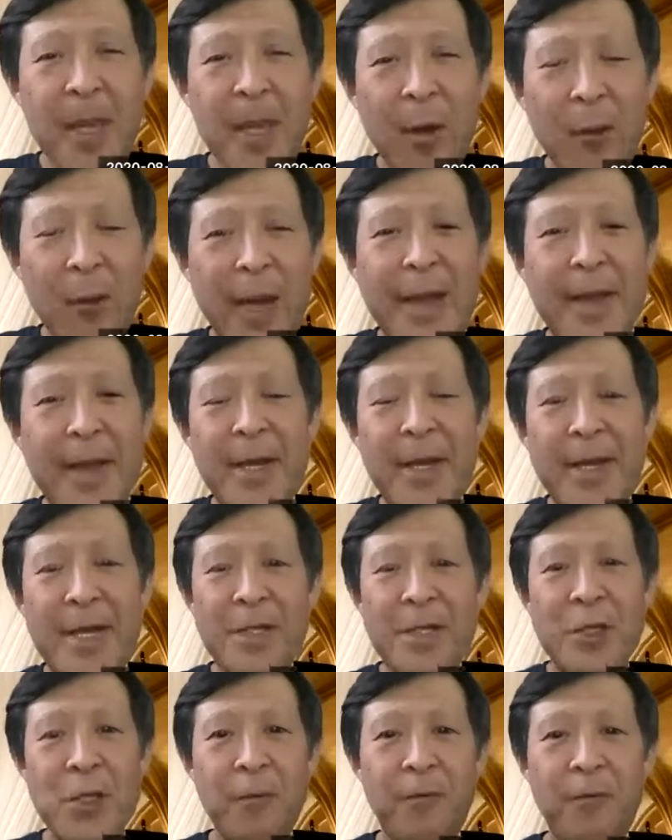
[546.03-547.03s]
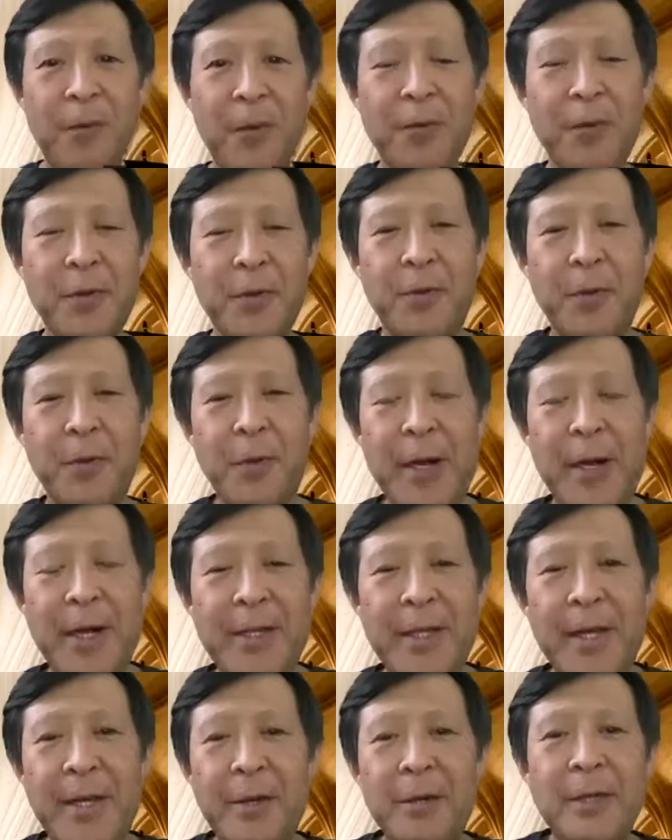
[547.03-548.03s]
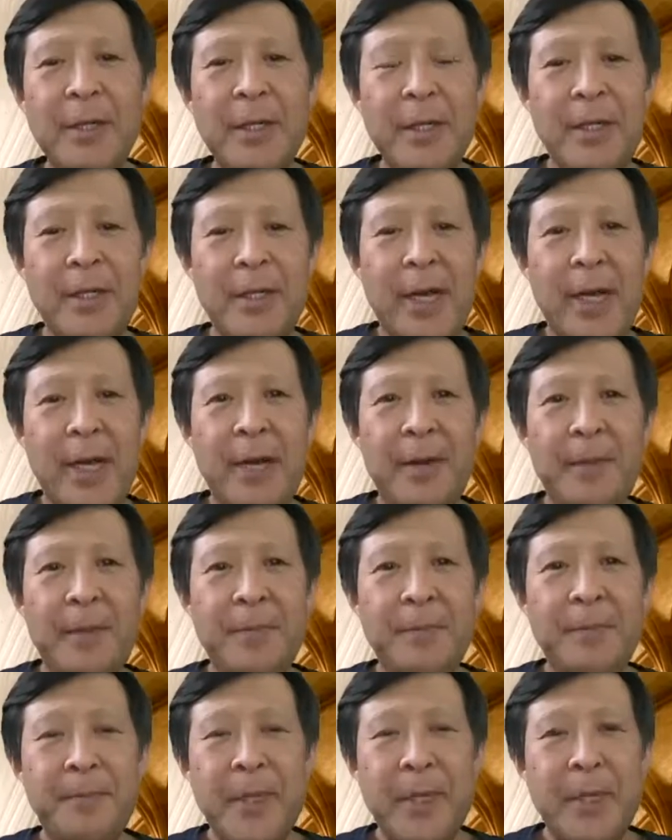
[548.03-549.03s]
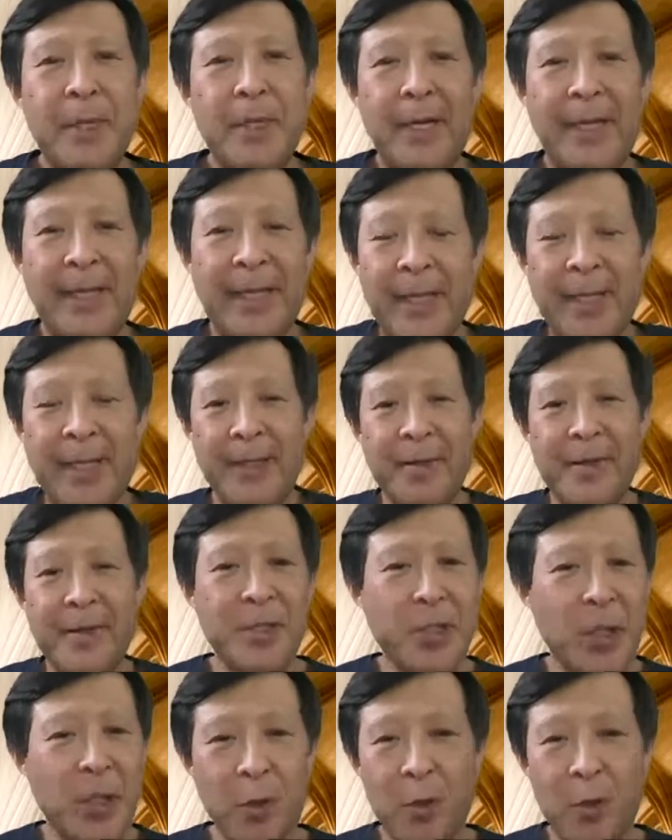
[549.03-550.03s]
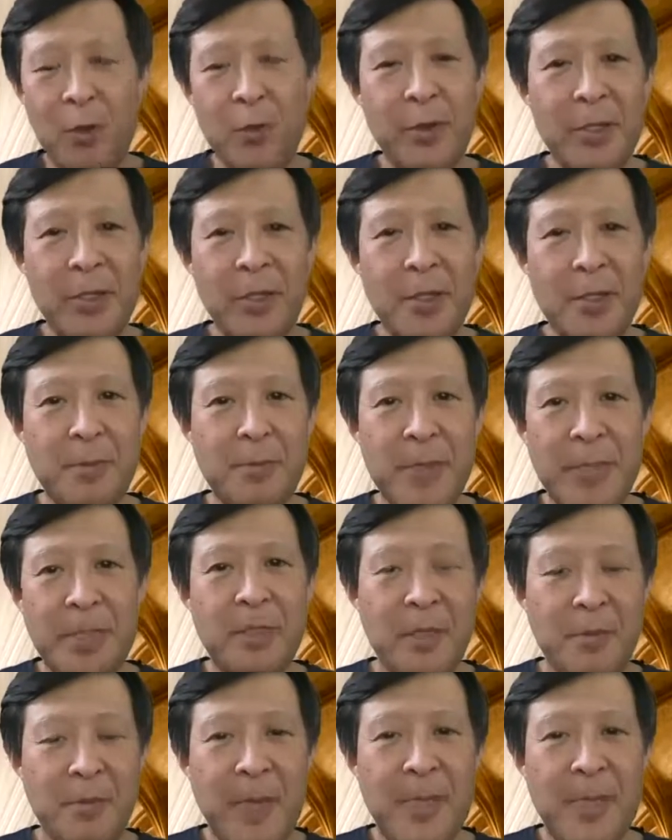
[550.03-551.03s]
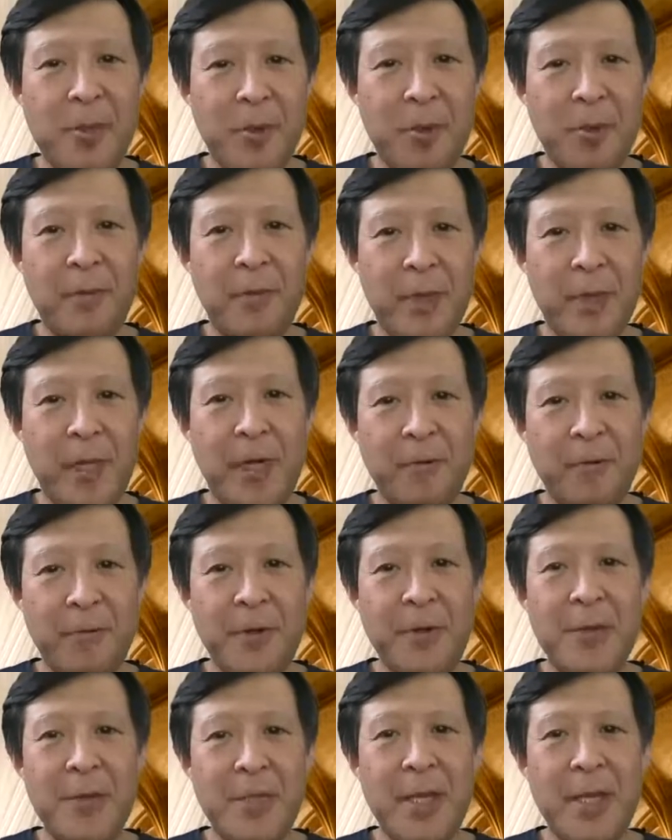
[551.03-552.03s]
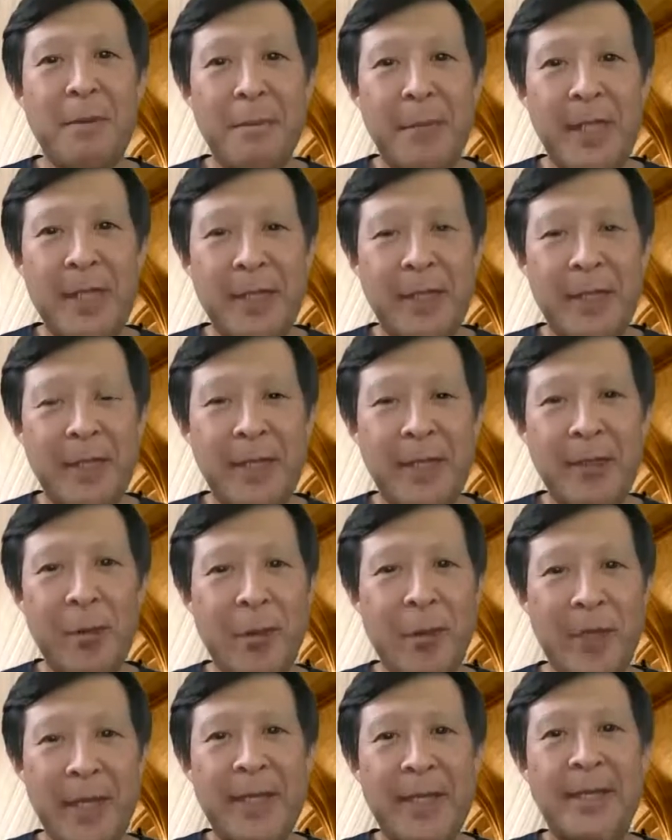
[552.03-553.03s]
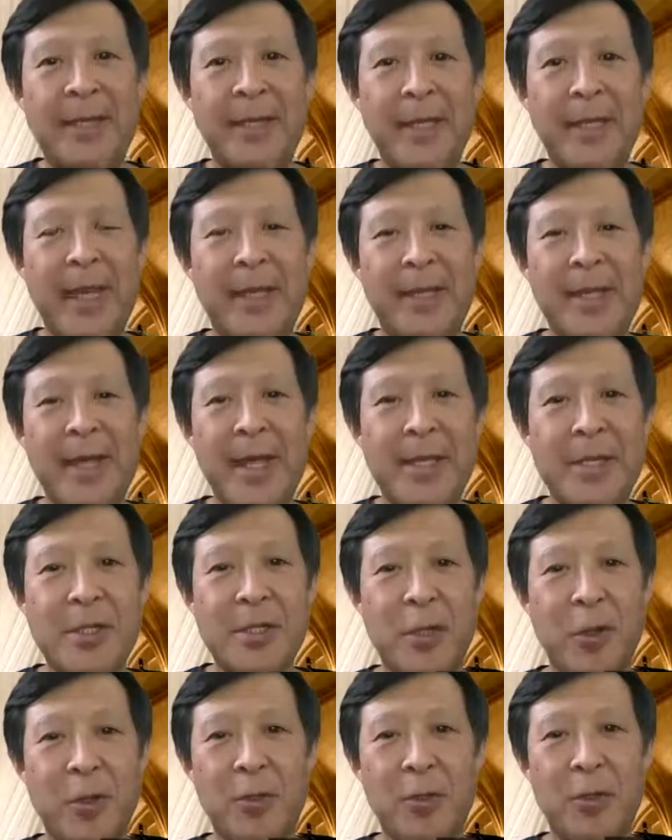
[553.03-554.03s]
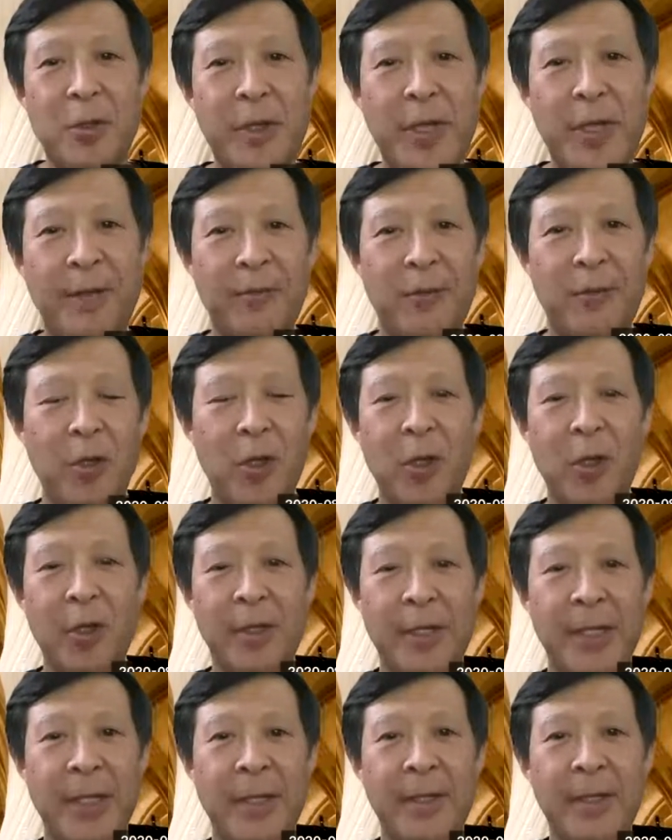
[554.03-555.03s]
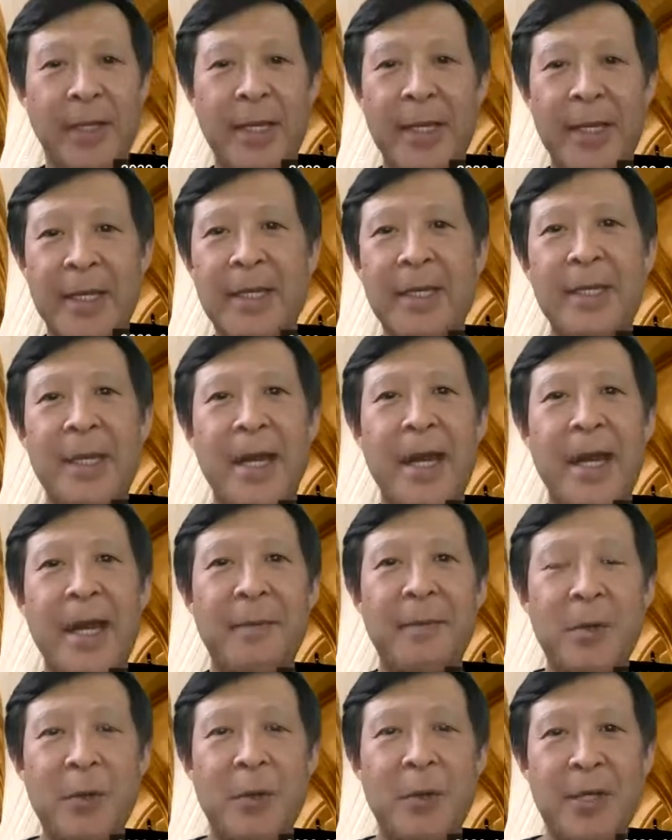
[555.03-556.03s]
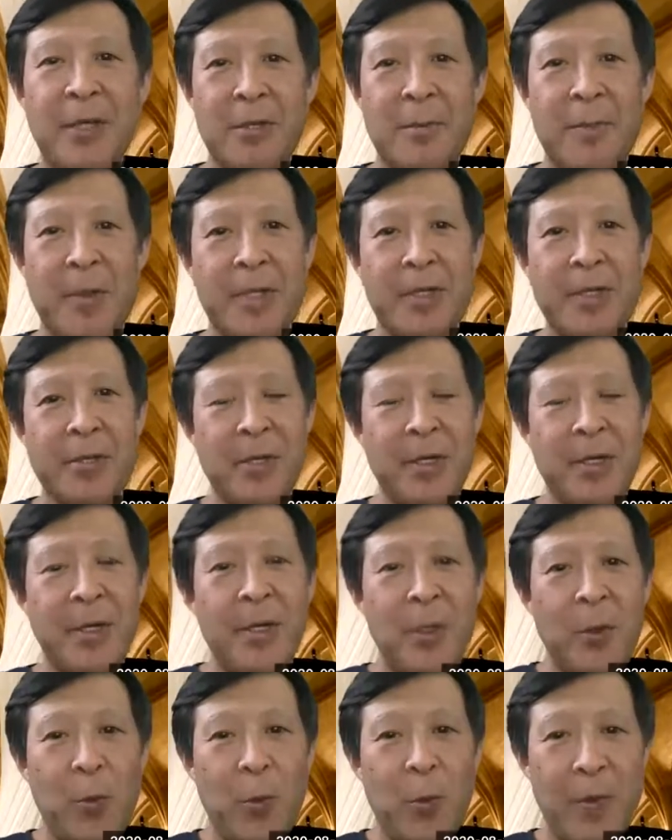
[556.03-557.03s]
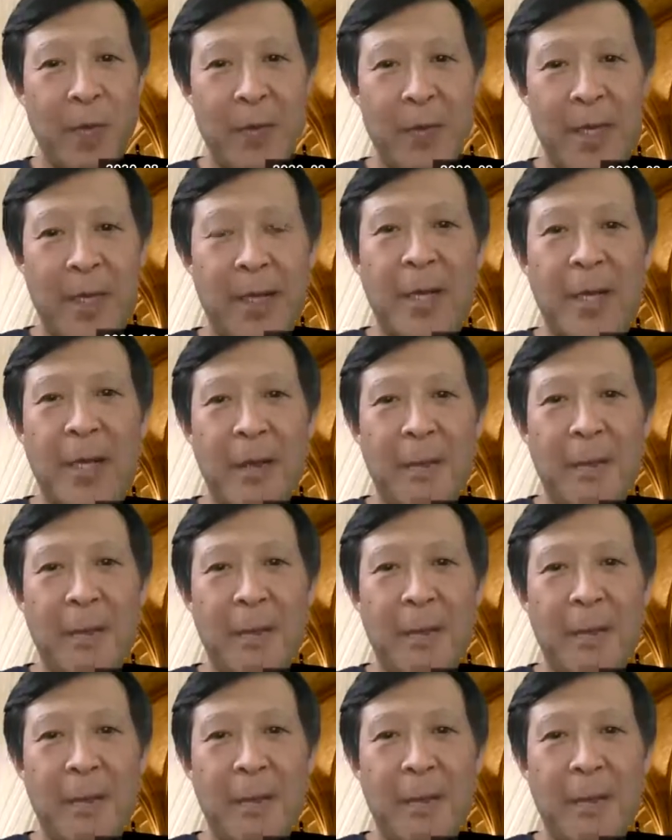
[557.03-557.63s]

Okay, so for right now, again, there's no special first day meeting or anything like that, so you don't have to log in at any time during the semester with me.